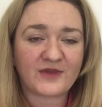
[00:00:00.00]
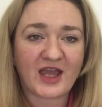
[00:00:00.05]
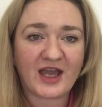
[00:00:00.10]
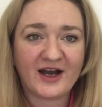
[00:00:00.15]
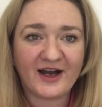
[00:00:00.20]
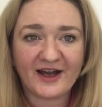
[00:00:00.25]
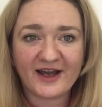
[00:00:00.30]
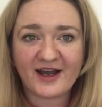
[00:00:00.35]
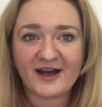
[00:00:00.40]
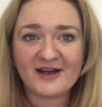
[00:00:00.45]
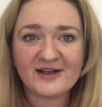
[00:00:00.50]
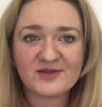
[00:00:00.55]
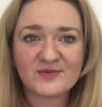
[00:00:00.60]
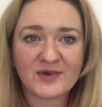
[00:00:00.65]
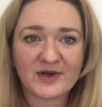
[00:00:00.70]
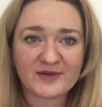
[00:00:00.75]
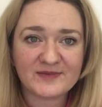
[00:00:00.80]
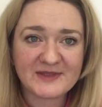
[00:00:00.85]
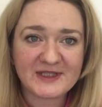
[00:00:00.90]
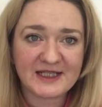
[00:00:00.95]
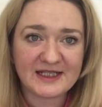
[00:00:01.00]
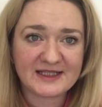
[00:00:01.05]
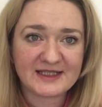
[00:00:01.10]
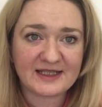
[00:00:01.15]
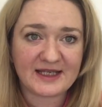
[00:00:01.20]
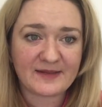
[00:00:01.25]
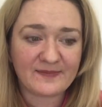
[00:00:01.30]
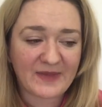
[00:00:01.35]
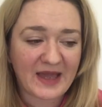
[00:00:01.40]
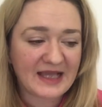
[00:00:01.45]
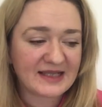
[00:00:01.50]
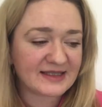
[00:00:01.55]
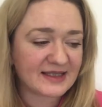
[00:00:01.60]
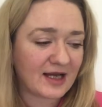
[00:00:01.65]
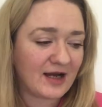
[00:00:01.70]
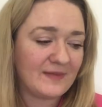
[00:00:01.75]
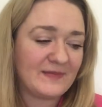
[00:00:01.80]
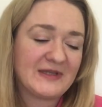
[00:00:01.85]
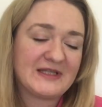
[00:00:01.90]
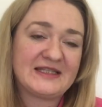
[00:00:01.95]
Hi guys, welcome to Lizzie Dean Makes.
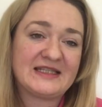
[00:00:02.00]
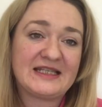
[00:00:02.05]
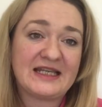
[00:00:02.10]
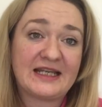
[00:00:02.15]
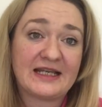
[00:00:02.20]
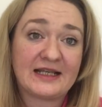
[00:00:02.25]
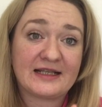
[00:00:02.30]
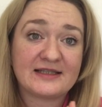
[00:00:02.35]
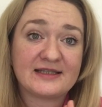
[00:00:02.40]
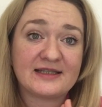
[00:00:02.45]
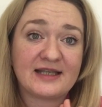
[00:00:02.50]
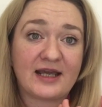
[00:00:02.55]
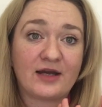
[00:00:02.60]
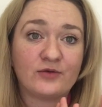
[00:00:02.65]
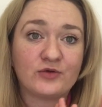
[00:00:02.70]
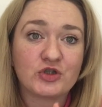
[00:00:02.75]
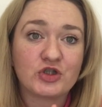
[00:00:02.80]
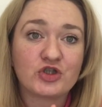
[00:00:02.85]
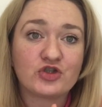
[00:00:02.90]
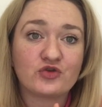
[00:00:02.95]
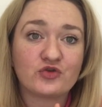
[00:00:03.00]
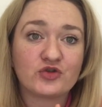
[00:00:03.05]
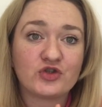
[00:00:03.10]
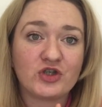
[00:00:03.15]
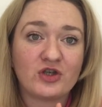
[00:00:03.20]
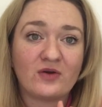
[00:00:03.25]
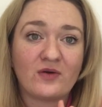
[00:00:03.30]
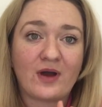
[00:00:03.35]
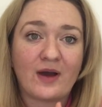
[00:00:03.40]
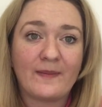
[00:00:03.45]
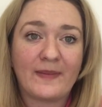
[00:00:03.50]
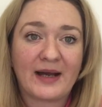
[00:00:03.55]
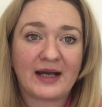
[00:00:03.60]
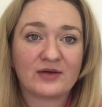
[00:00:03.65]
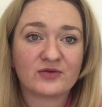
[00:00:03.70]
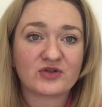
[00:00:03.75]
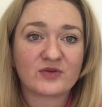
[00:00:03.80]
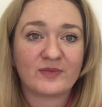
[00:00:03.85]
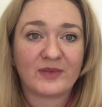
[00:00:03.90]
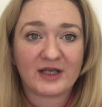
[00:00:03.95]
I'm Lizzie Dean, and today I want to talk to you
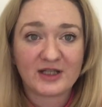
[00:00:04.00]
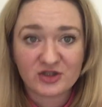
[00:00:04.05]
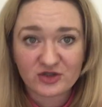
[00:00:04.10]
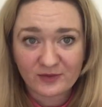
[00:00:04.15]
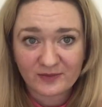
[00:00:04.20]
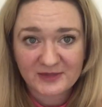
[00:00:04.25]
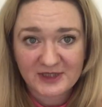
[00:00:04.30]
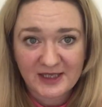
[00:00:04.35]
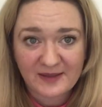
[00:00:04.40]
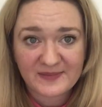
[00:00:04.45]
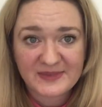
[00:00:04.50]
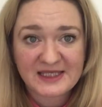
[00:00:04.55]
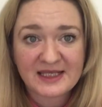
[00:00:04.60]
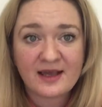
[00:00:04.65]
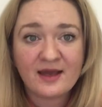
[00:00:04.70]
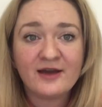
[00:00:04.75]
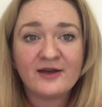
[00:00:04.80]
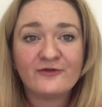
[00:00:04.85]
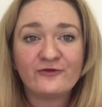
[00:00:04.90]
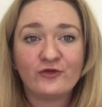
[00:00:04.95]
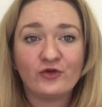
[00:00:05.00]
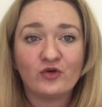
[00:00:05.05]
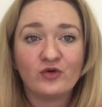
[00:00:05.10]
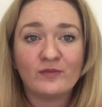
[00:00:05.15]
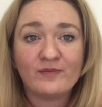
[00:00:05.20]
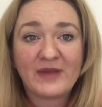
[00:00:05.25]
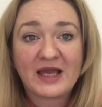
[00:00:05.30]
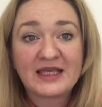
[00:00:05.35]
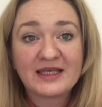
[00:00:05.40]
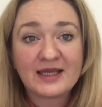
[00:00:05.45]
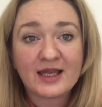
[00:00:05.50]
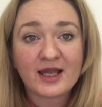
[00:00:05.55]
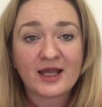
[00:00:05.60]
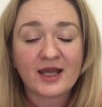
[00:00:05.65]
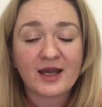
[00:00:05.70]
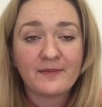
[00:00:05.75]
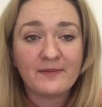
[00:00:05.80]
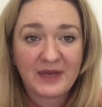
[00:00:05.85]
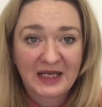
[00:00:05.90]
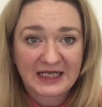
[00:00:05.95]
about my top tips for
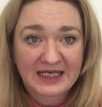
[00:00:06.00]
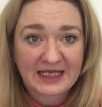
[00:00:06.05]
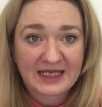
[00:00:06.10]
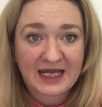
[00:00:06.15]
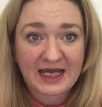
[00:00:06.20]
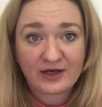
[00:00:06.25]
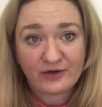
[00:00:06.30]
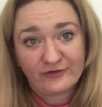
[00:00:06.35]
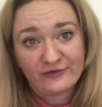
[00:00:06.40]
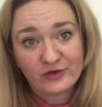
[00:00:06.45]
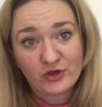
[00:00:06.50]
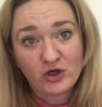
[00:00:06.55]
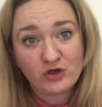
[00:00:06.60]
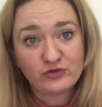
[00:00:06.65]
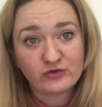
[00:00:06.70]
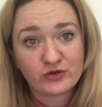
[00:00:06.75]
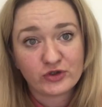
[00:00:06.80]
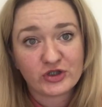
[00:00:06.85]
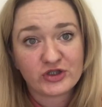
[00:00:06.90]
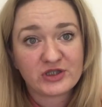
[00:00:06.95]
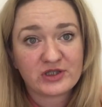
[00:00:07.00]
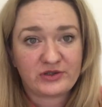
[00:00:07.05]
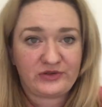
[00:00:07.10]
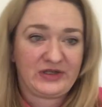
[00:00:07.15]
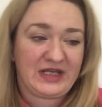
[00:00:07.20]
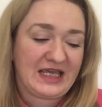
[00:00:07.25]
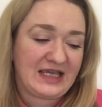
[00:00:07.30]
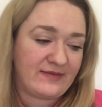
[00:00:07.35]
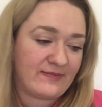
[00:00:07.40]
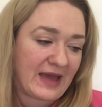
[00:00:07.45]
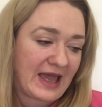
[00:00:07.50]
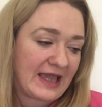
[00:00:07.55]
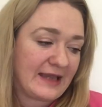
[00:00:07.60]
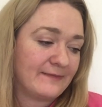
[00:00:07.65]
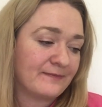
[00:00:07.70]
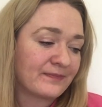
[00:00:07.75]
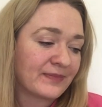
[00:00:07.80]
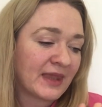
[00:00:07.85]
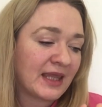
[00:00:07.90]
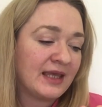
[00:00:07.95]
making money out of your old goods on eBay.
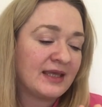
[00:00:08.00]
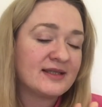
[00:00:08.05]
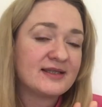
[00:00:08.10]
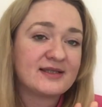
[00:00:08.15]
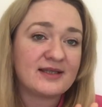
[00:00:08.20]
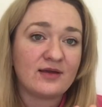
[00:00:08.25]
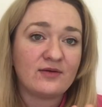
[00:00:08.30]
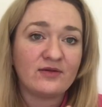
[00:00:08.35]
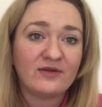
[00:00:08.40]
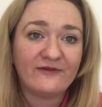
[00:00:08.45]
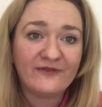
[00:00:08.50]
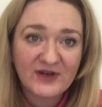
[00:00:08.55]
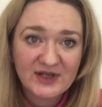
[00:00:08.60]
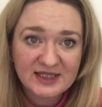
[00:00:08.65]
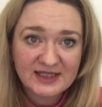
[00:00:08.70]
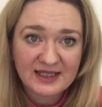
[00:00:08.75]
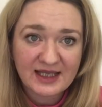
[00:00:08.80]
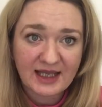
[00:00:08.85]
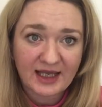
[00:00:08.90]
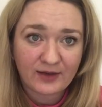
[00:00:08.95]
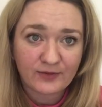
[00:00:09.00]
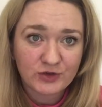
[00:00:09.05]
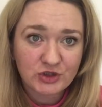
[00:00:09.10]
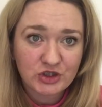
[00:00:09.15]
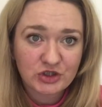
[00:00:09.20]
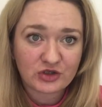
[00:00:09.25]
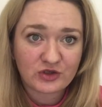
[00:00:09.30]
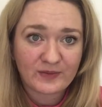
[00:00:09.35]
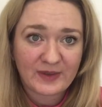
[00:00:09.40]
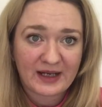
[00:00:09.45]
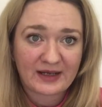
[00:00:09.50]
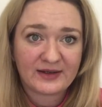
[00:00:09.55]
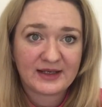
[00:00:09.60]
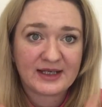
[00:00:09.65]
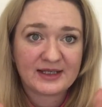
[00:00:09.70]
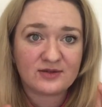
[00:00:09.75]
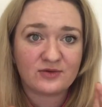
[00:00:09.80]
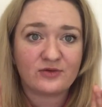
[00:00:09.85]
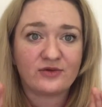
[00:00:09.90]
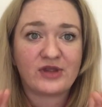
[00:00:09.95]
So the first thing I want to talk about
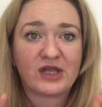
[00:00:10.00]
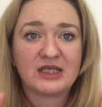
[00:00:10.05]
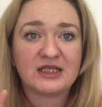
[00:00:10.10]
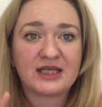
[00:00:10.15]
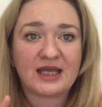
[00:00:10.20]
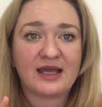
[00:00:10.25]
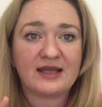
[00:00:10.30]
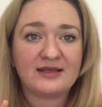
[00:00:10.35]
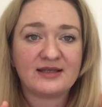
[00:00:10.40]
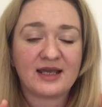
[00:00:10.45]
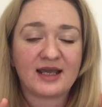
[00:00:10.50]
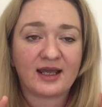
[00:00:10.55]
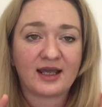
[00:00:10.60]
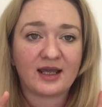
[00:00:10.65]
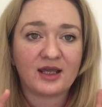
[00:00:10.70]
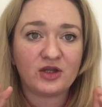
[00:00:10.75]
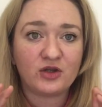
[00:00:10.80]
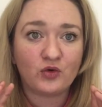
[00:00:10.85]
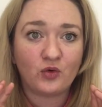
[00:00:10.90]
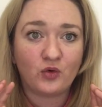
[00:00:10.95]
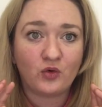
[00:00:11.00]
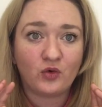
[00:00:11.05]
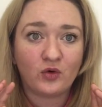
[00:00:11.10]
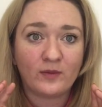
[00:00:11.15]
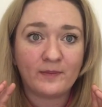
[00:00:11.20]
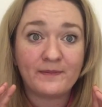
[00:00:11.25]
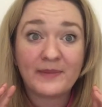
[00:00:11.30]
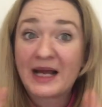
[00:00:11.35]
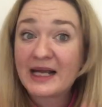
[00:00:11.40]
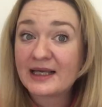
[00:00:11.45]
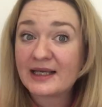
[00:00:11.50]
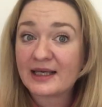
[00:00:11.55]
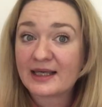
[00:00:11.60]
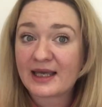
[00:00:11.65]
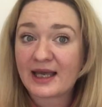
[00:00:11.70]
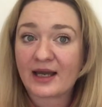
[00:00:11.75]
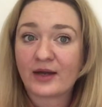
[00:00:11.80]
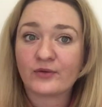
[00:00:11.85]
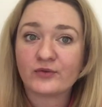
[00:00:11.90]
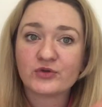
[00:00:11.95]
is authenticating your bank
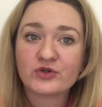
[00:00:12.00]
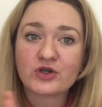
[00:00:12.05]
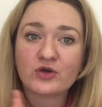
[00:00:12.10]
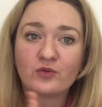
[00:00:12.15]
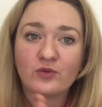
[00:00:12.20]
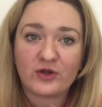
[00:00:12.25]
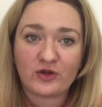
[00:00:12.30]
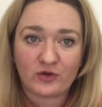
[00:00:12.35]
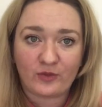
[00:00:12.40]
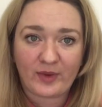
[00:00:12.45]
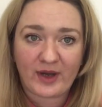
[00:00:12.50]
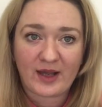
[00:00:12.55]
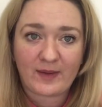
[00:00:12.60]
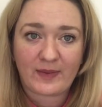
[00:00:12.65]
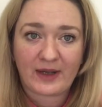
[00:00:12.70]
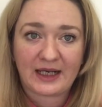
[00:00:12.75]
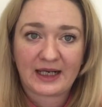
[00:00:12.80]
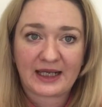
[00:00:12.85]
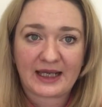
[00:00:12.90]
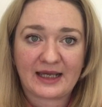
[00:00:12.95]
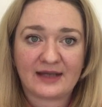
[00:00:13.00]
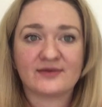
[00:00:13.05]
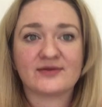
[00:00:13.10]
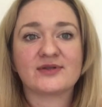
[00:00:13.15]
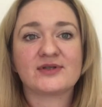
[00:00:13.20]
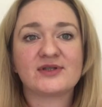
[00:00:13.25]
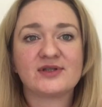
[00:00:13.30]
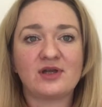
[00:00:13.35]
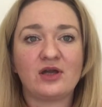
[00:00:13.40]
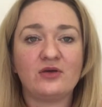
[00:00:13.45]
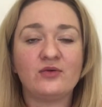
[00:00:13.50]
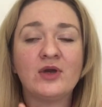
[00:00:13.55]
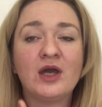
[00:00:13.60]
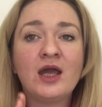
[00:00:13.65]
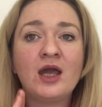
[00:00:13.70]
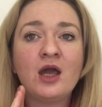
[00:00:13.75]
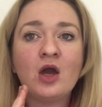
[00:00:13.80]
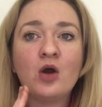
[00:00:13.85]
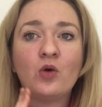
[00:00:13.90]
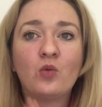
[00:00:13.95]
account with your PayPal account. So
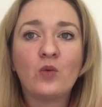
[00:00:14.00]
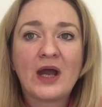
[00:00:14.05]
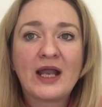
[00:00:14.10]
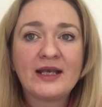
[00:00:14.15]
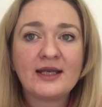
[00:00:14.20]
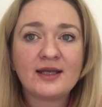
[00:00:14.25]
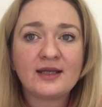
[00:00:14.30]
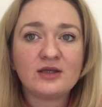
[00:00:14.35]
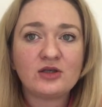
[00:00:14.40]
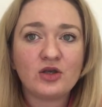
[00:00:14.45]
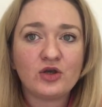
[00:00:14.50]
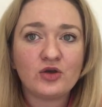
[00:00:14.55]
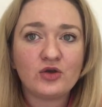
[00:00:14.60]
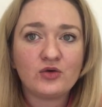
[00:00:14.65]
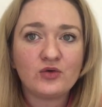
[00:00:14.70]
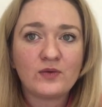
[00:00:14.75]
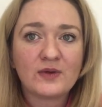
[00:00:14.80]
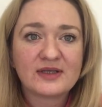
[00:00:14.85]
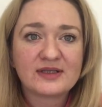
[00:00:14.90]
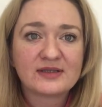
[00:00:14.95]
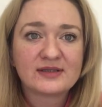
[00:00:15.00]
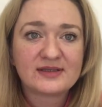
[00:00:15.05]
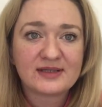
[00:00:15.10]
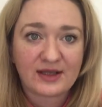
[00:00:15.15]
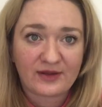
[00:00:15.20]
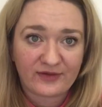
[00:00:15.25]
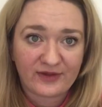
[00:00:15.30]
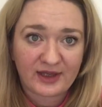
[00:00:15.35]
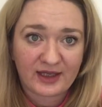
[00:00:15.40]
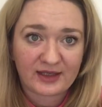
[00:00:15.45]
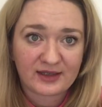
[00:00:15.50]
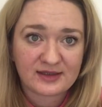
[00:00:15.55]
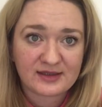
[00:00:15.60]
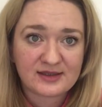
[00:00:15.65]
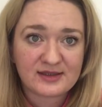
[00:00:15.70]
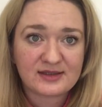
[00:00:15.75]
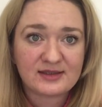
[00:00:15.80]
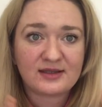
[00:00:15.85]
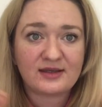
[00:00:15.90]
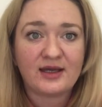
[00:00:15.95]
when you sell
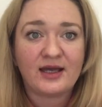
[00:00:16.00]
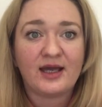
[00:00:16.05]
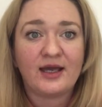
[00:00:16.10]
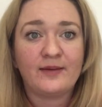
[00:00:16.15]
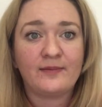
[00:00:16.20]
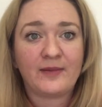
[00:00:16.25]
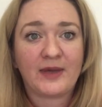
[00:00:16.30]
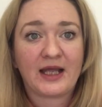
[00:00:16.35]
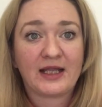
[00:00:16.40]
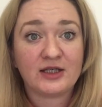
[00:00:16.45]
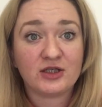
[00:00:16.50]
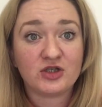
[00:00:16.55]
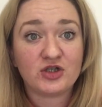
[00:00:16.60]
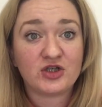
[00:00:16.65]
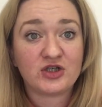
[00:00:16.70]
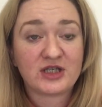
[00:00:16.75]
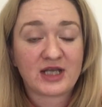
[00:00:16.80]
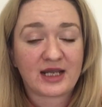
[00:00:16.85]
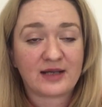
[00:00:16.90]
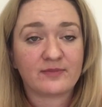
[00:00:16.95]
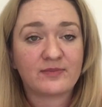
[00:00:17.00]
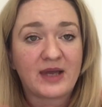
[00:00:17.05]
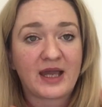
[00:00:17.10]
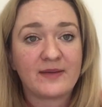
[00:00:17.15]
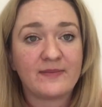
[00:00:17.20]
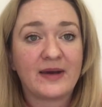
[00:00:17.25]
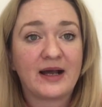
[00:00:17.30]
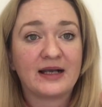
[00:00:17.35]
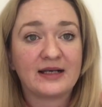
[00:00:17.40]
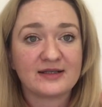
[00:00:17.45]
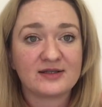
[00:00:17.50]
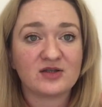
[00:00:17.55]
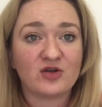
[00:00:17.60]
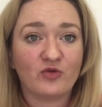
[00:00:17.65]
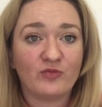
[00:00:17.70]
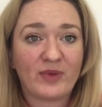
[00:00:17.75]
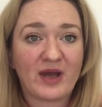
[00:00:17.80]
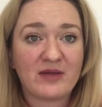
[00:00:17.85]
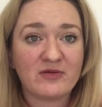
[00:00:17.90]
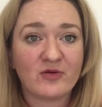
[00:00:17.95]
things and you take PayPal as your
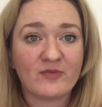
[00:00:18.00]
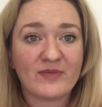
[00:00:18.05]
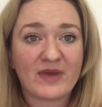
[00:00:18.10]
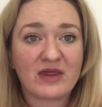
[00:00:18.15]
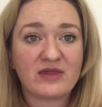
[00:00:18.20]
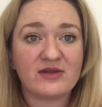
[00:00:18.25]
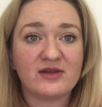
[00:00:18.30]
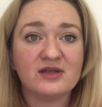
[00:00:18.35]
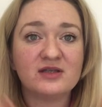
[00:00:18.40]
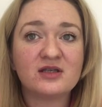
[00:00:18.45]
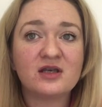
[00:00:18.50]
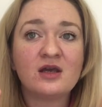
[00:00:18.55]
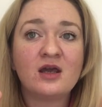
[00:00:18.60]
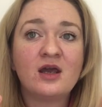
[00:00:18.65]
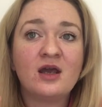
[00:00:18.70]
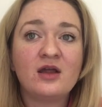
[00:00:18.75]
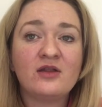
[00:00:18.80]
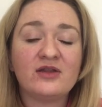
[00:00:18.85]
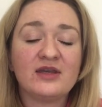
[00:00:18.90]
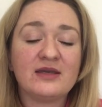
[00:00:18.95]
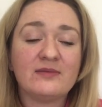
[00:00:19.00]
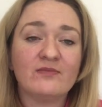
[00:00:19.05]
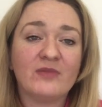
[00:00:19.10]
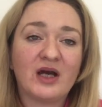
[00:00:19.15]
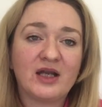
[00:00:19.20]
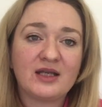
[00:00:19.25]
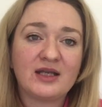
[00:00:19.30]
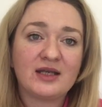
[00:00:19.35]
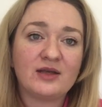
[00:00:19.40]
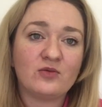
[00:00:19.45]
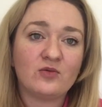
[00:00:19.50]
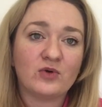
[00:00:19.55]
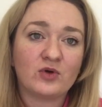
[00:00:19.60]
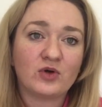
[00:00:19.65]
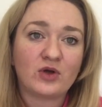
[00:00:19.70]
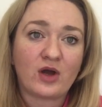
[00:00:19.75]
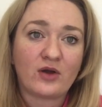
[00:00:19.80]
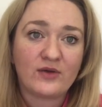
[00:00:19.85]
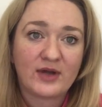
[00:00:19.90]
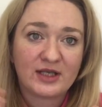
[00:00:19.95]
payment method, the money will
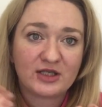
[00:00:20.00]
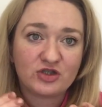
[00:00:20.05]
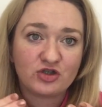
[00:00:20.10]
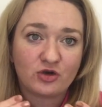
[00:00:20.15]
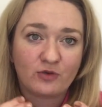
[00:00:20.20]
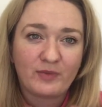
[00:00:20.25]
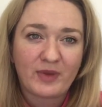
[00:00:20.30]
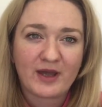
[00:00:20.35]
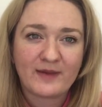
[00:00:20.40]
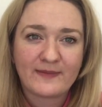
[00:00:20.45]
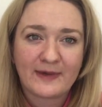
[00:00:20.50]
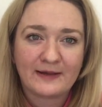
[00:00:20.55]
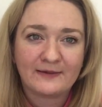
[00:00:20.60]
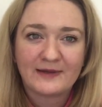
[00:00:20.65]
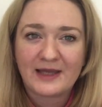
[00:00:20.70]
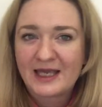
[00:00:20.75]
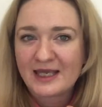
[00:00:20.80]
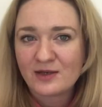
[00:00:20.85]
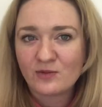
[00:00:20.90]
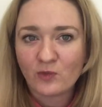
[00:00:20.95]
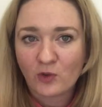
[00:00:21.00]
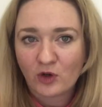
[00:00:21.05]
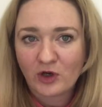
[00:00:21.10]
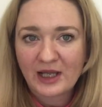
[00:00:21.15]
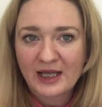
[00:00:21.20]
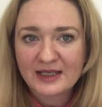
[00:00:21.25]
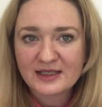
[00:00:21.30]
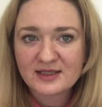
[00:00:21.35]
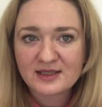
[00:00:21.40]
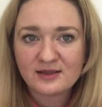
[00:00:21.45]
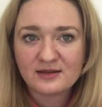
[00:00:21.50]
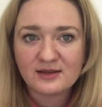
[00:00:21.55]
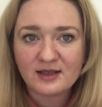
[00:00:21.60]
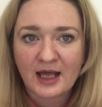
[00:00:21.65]
go into your PayPal e-wallet.